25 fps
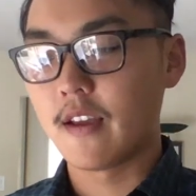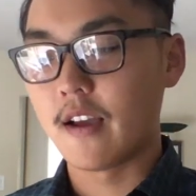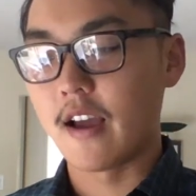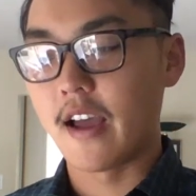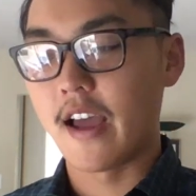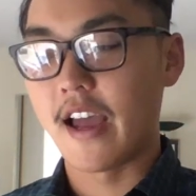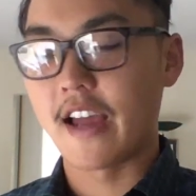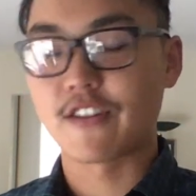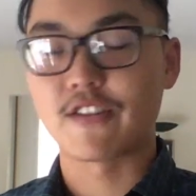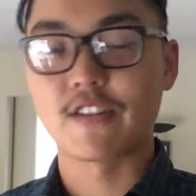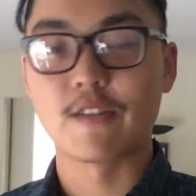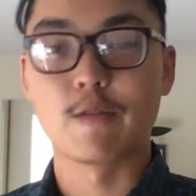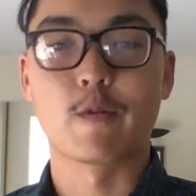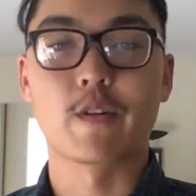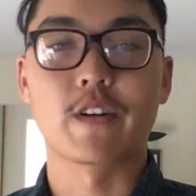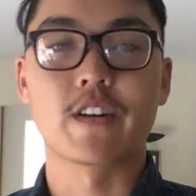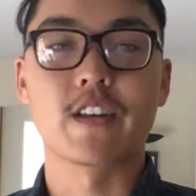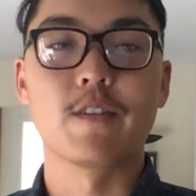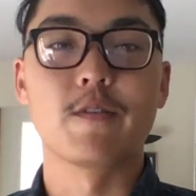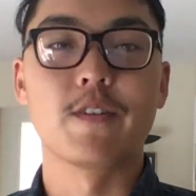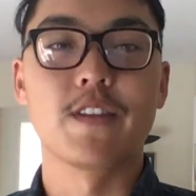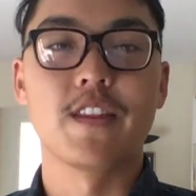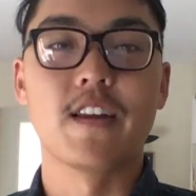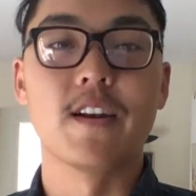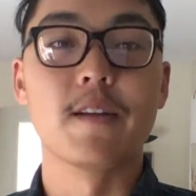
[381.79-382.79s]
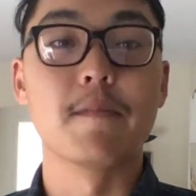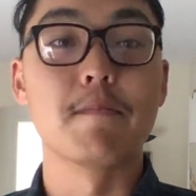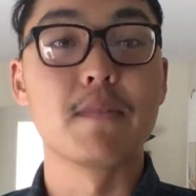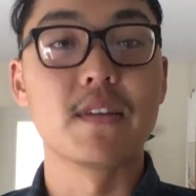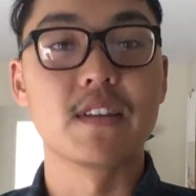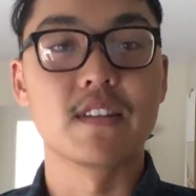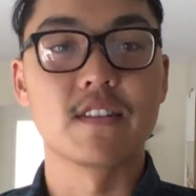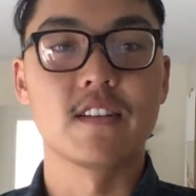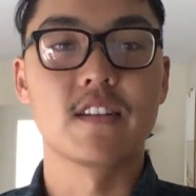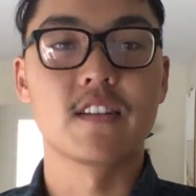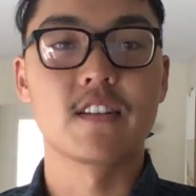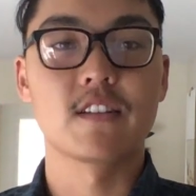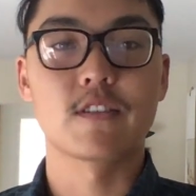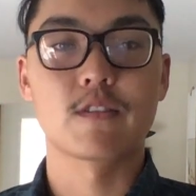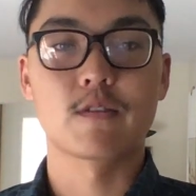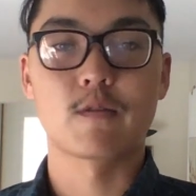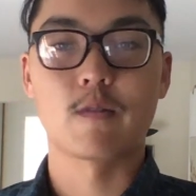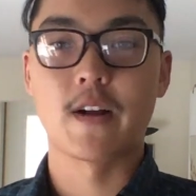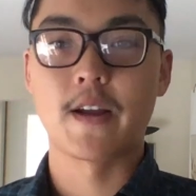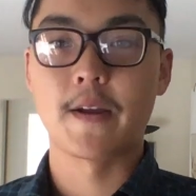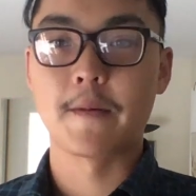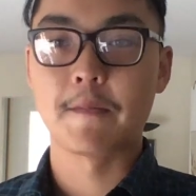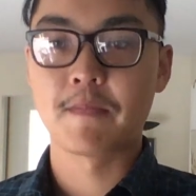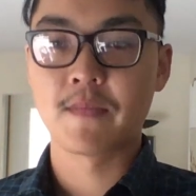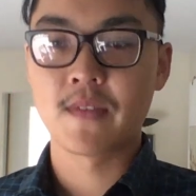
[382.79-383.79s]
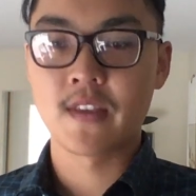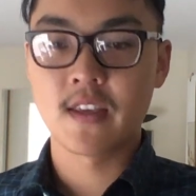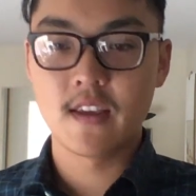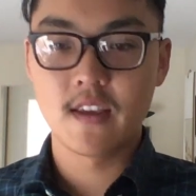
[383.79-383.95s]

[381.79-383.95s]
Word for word: actually working within a business, right?